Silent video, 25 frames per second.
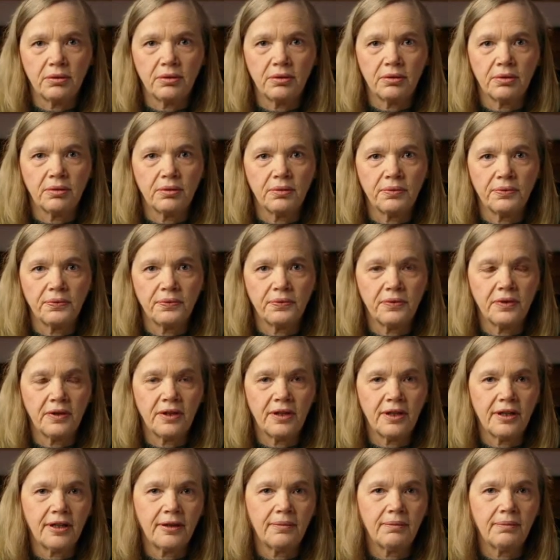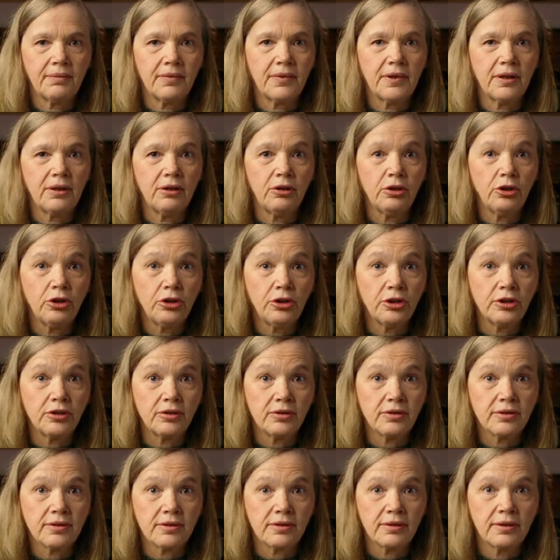of
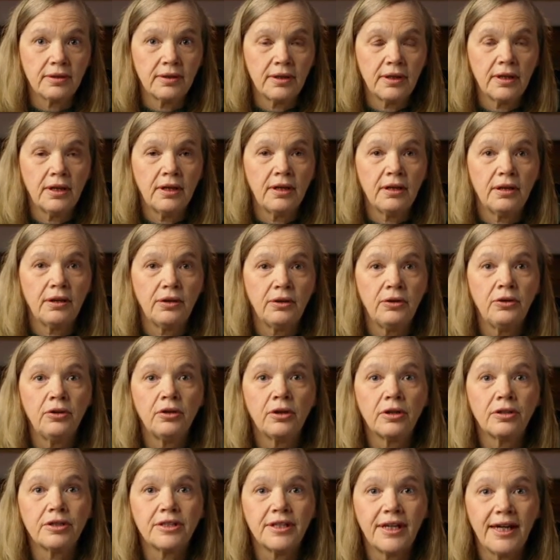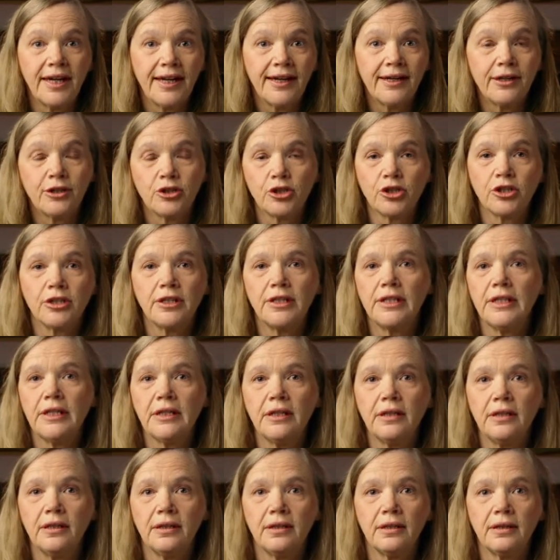learners not
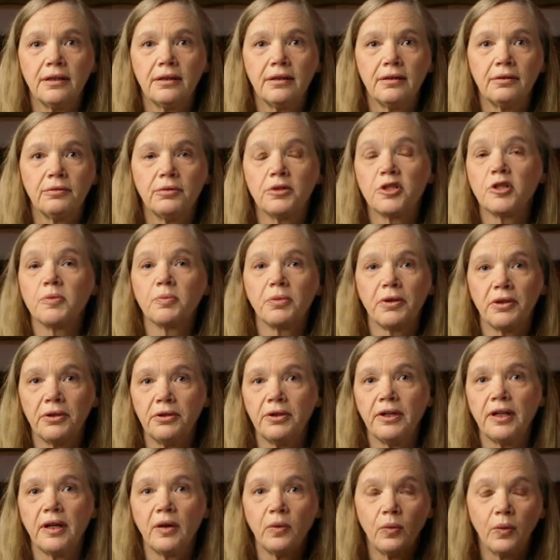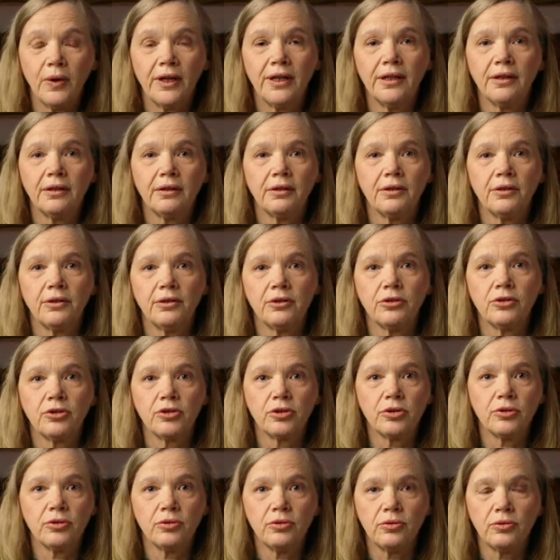actually responding well
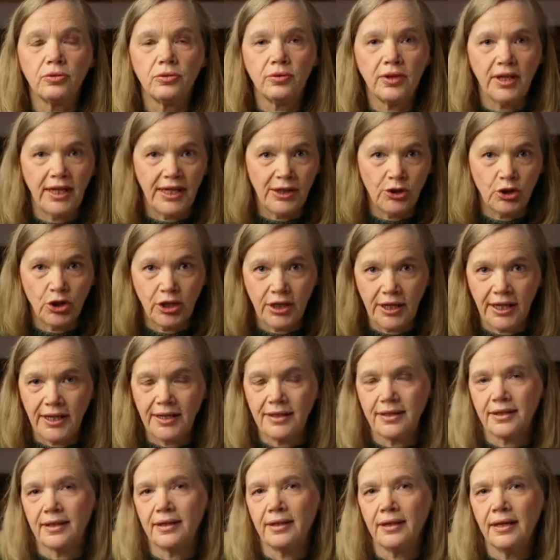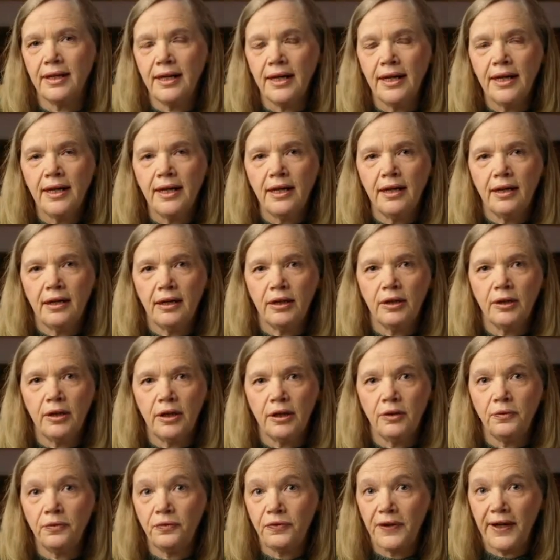to the educator. And
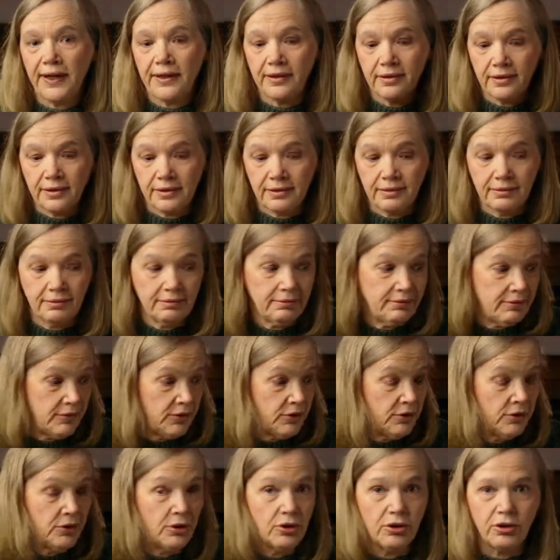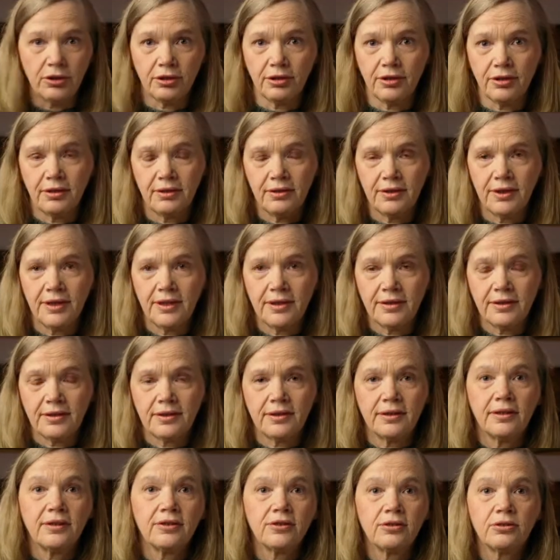in fact, you heard,
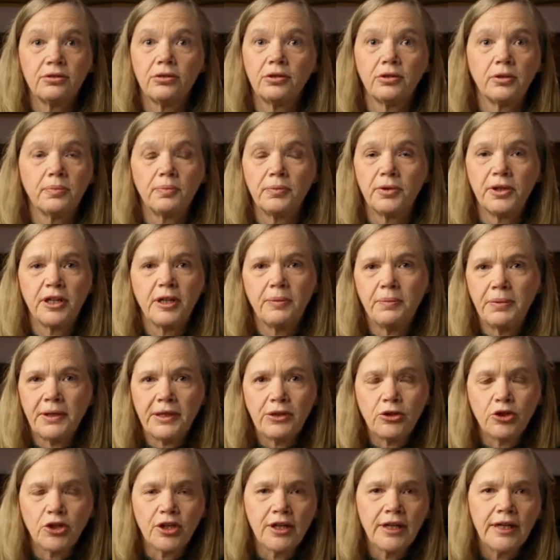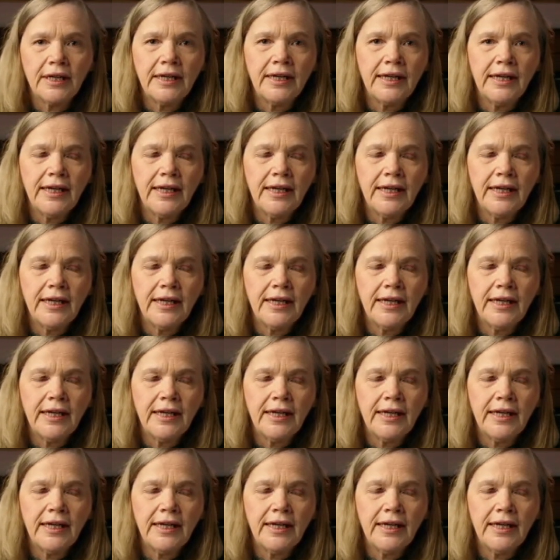it's not a pretty picture.